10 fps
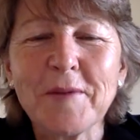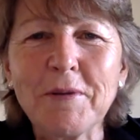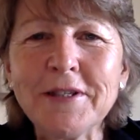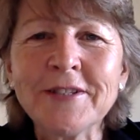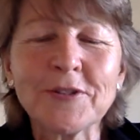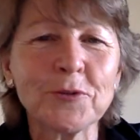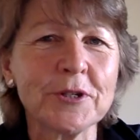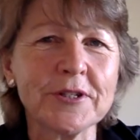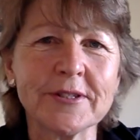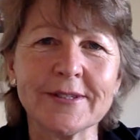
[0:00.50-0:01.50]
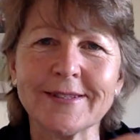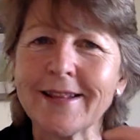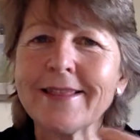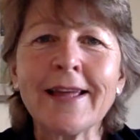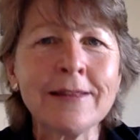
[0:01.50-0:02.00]
Business owners, the
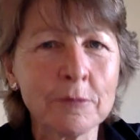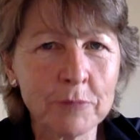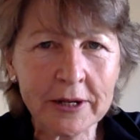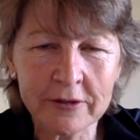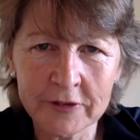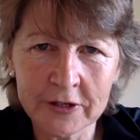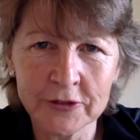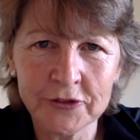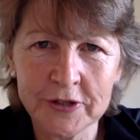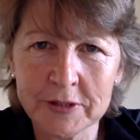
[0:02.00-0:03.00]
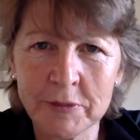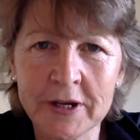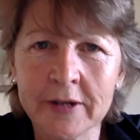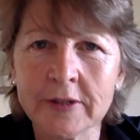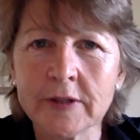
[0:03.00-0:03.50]
length and breadth of the country at the
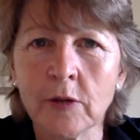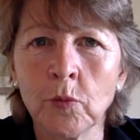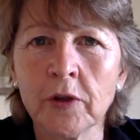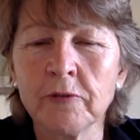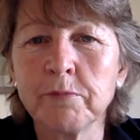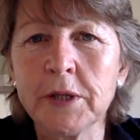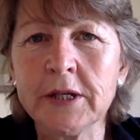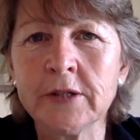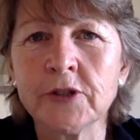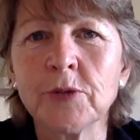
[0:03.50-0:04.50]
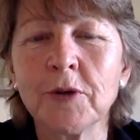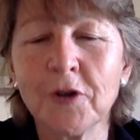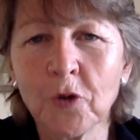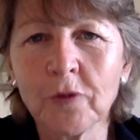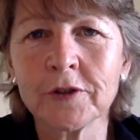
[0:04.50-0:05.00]
minute, will have been doing
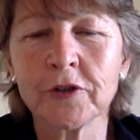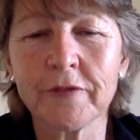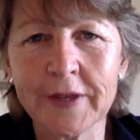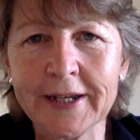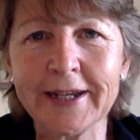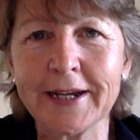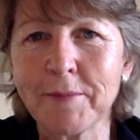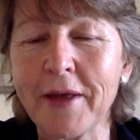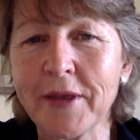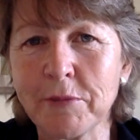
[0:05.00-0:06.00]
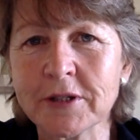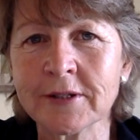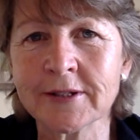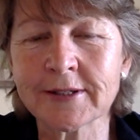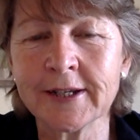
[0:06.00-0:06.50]
an awful lot of thinking about their
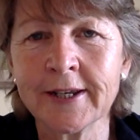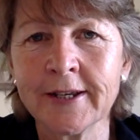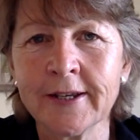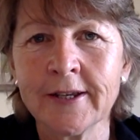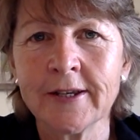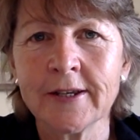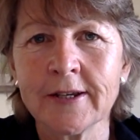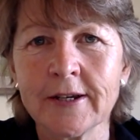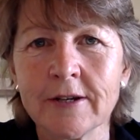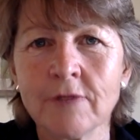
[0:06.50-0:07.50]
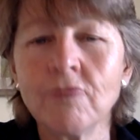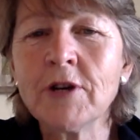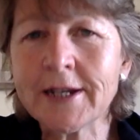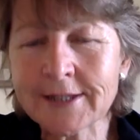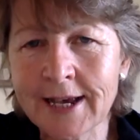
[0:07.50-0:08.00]
business,
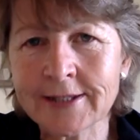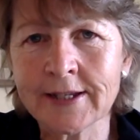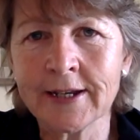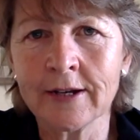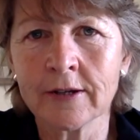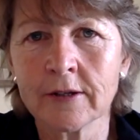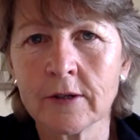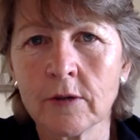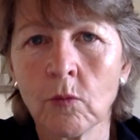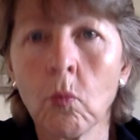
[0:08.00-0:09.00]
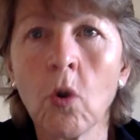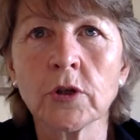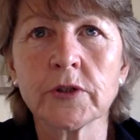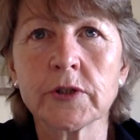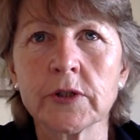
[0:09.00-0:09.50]
reassessing
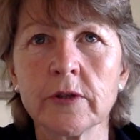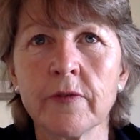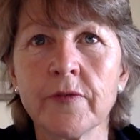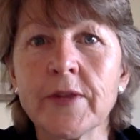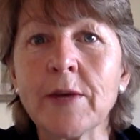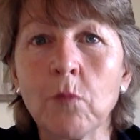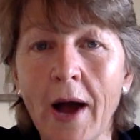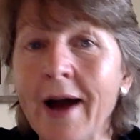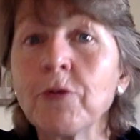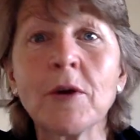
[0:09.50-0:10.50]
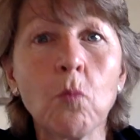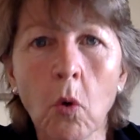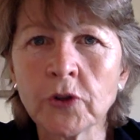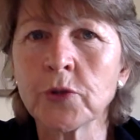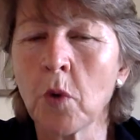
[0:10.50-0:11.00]
how they
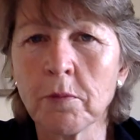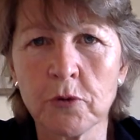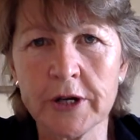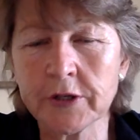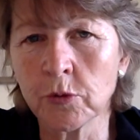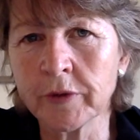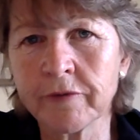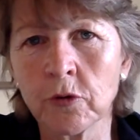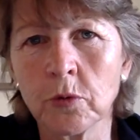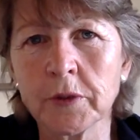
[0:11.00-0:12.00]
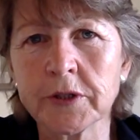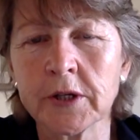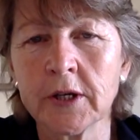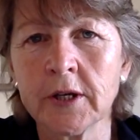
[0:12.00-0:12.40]
want to operate going forward,